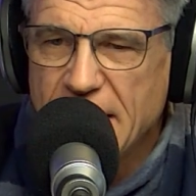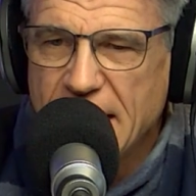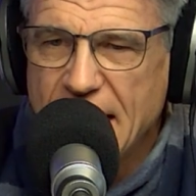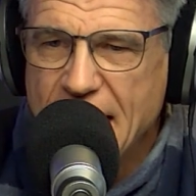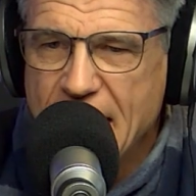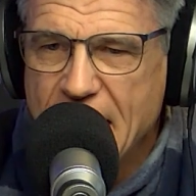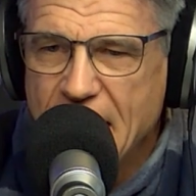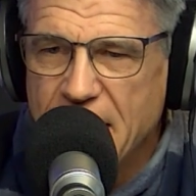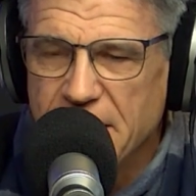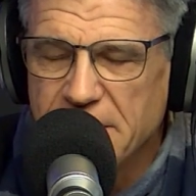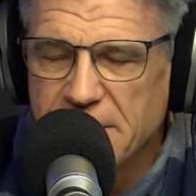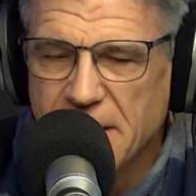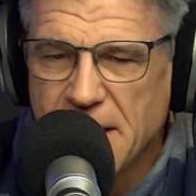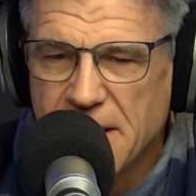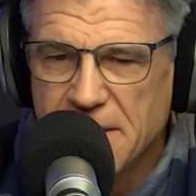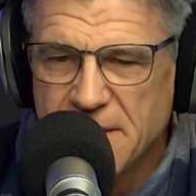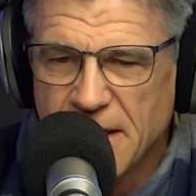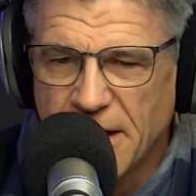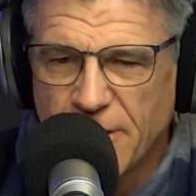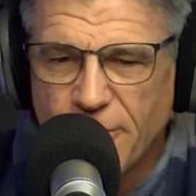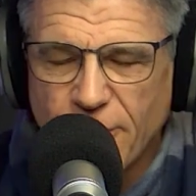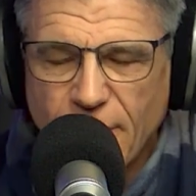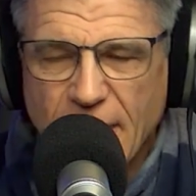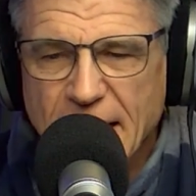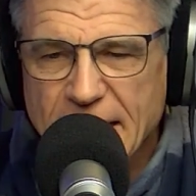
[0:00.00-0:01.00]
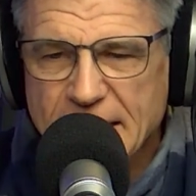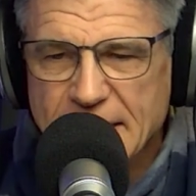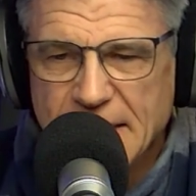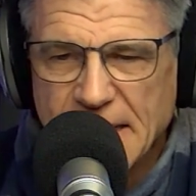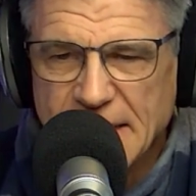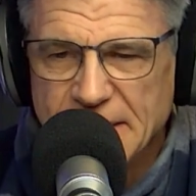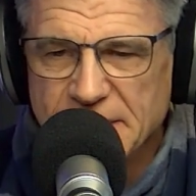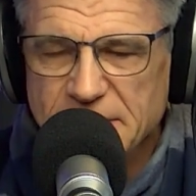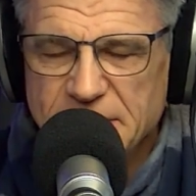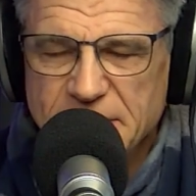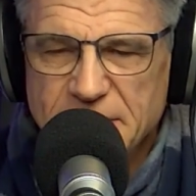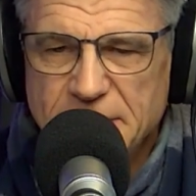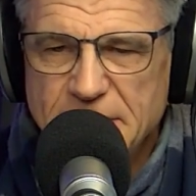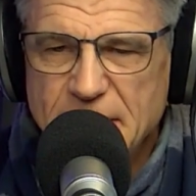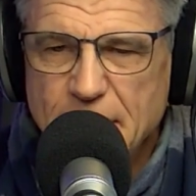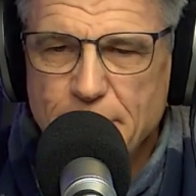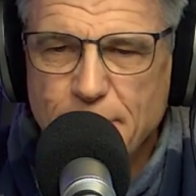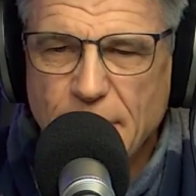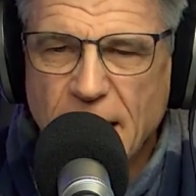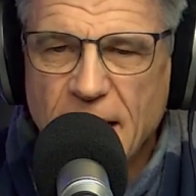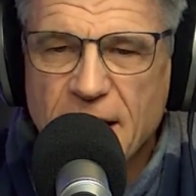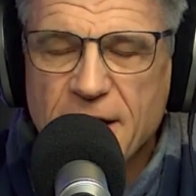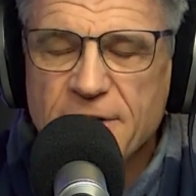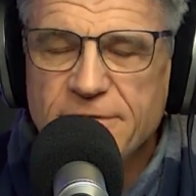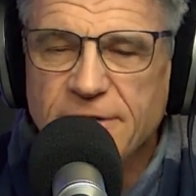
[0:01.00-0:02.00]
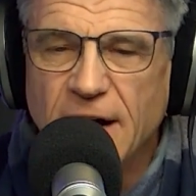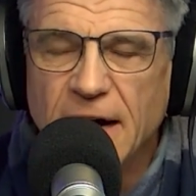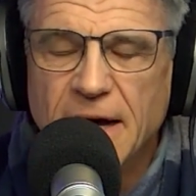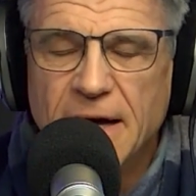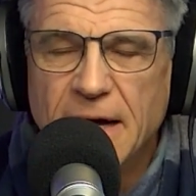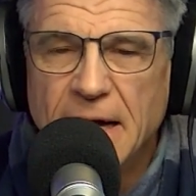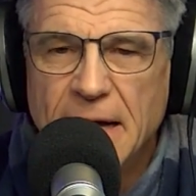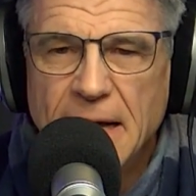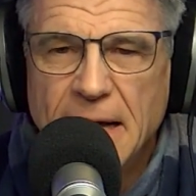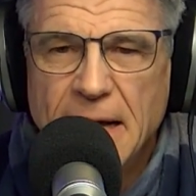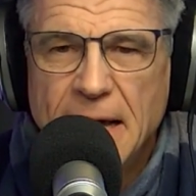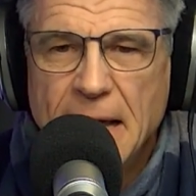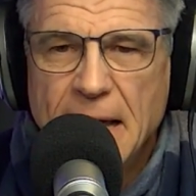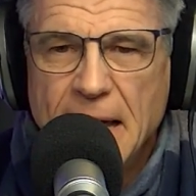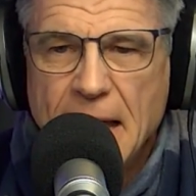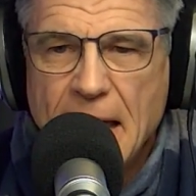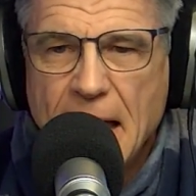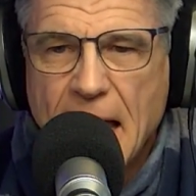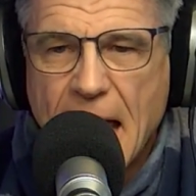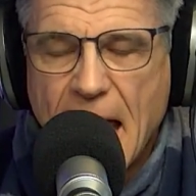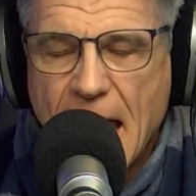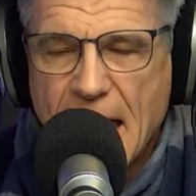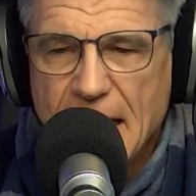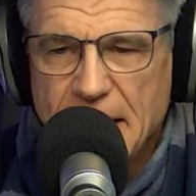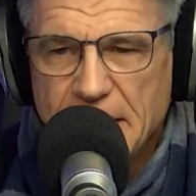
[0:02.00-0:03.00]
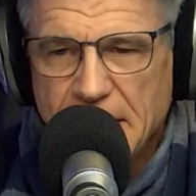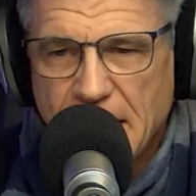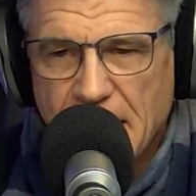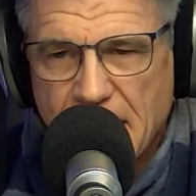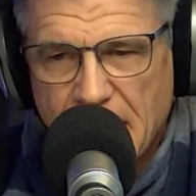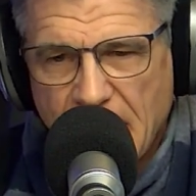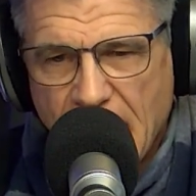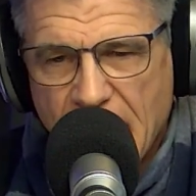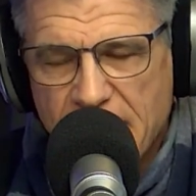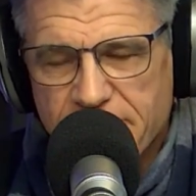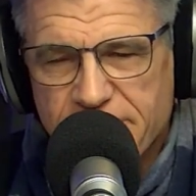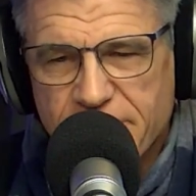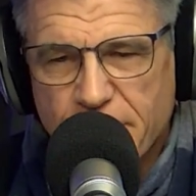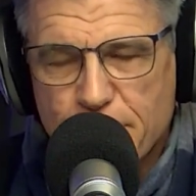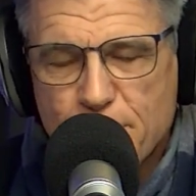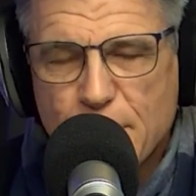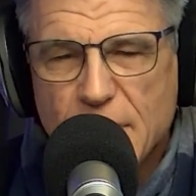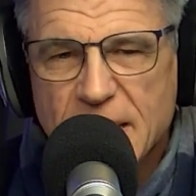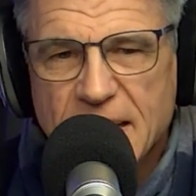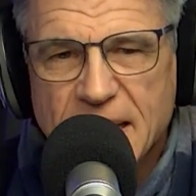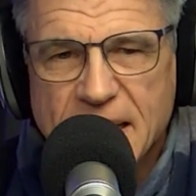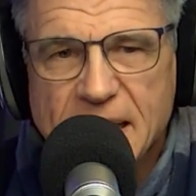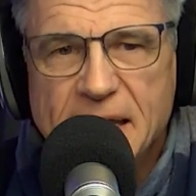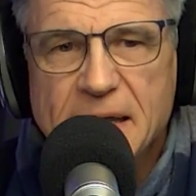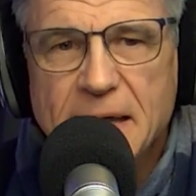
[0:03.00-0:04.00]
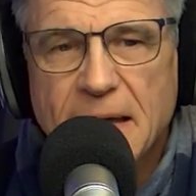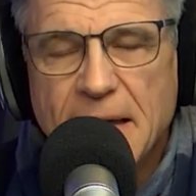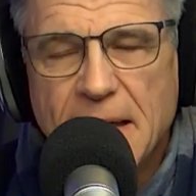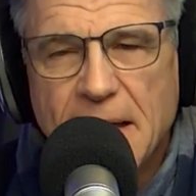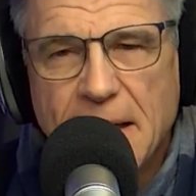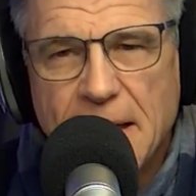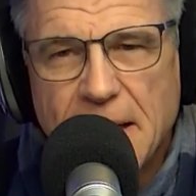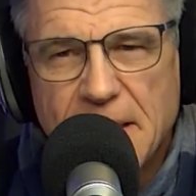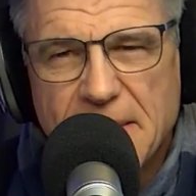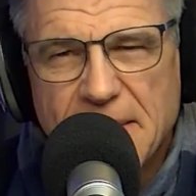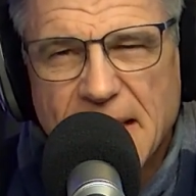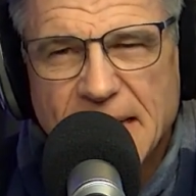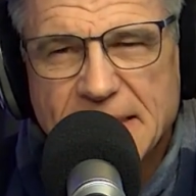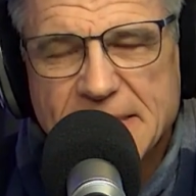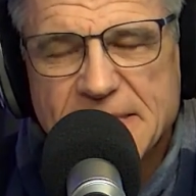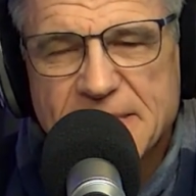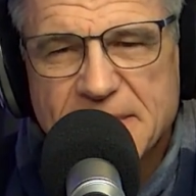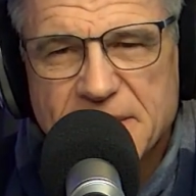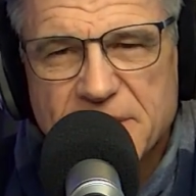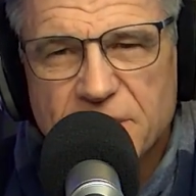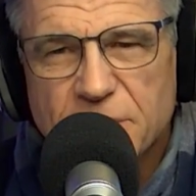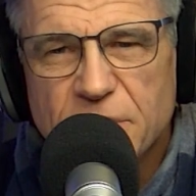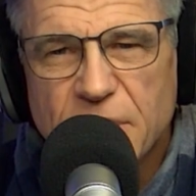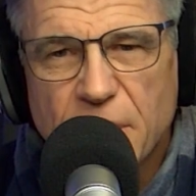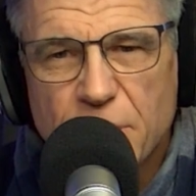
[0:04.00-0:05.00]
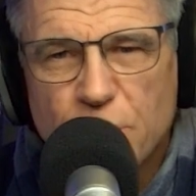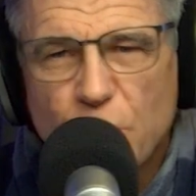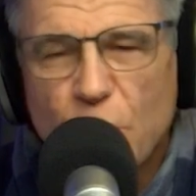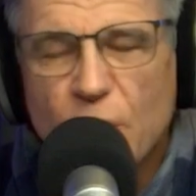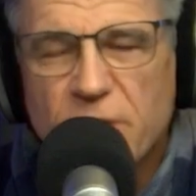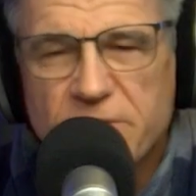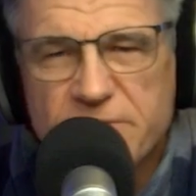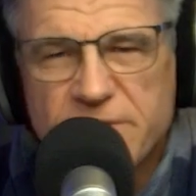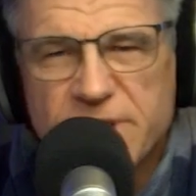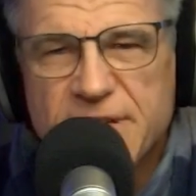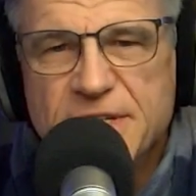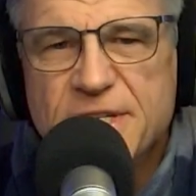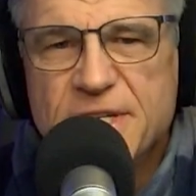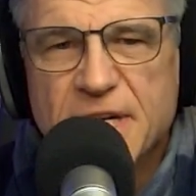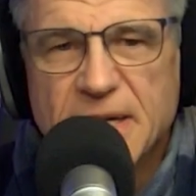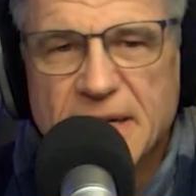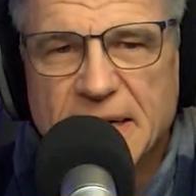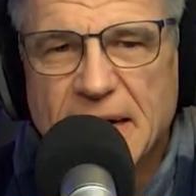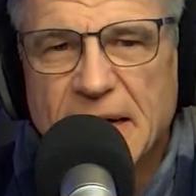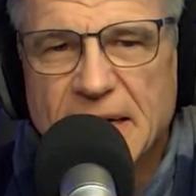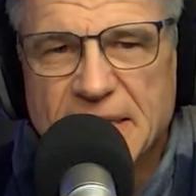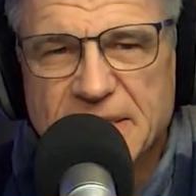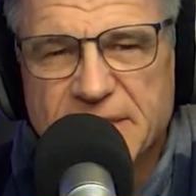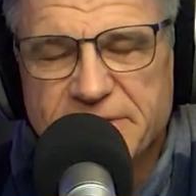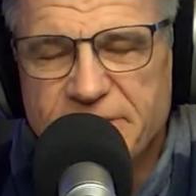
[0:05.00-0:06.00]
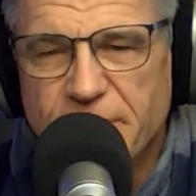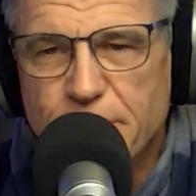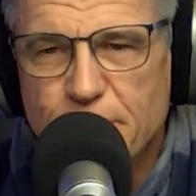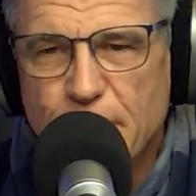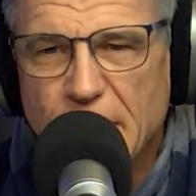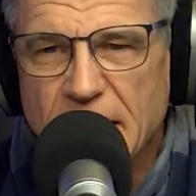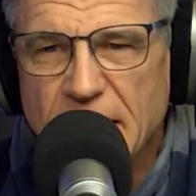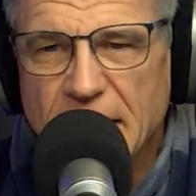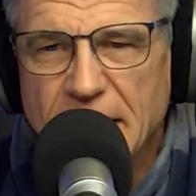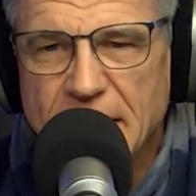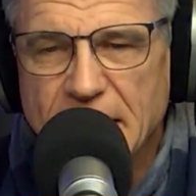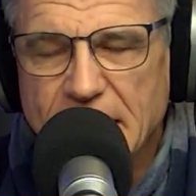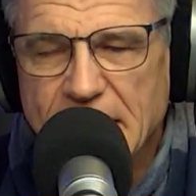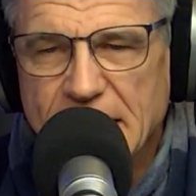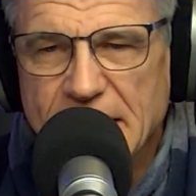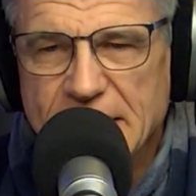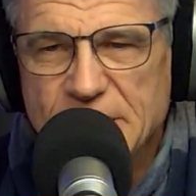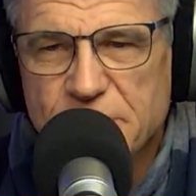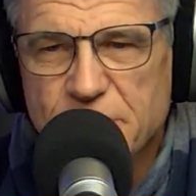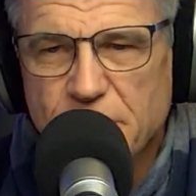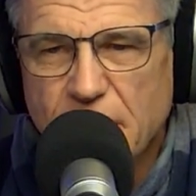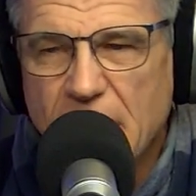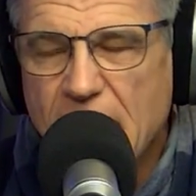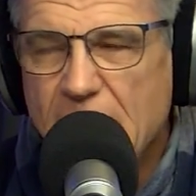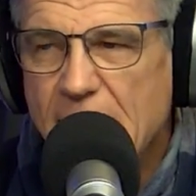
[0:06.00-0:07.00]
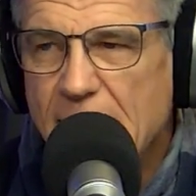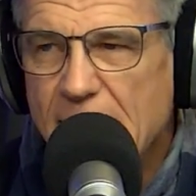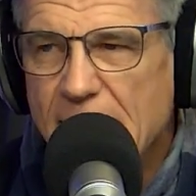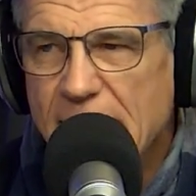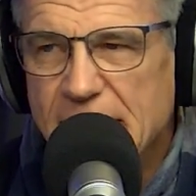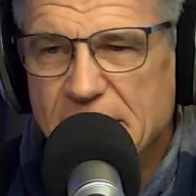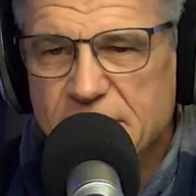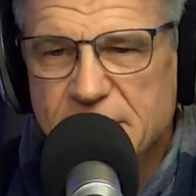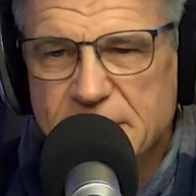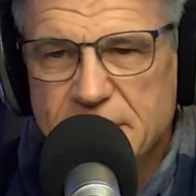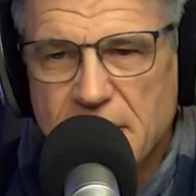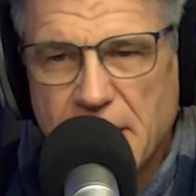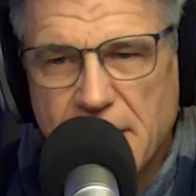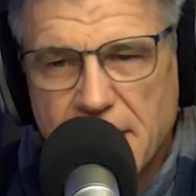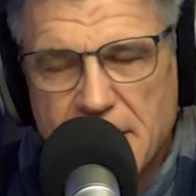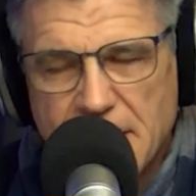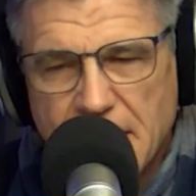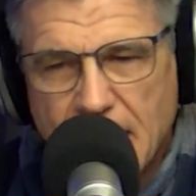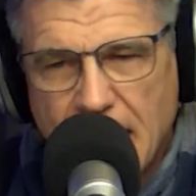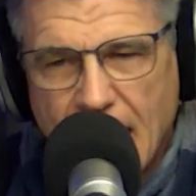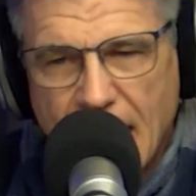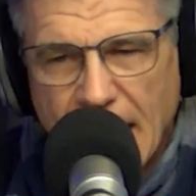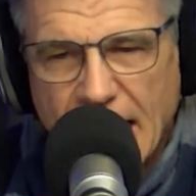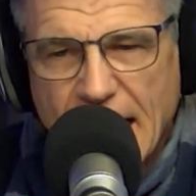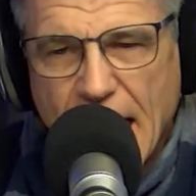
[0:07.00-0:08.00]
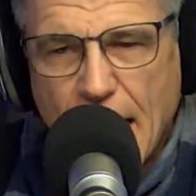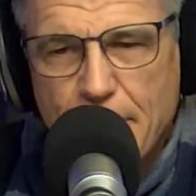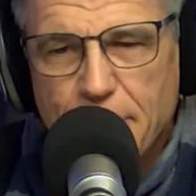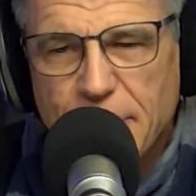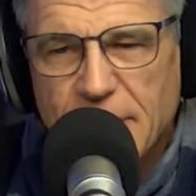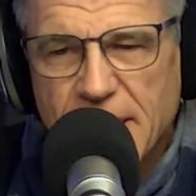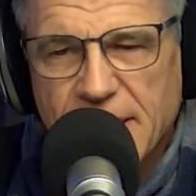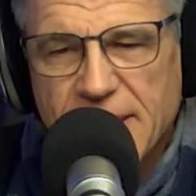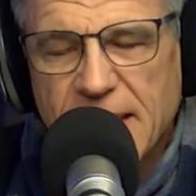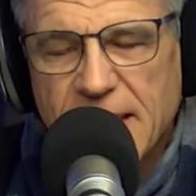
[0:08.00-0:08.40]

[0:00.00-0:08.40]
out, the crane doesn't tip over. And for me, that's sort of what vision does for me. It's a couple of